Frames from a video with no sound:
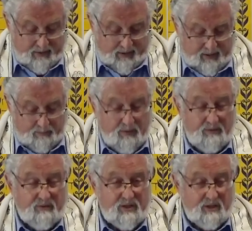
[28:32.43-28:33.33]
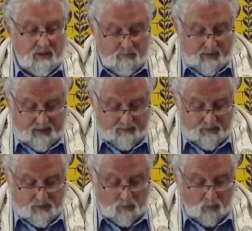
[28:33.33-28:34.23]
and he visited many of
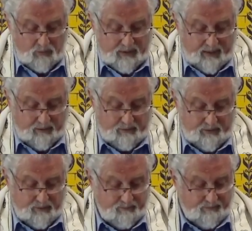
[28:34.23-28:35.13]
the small towns.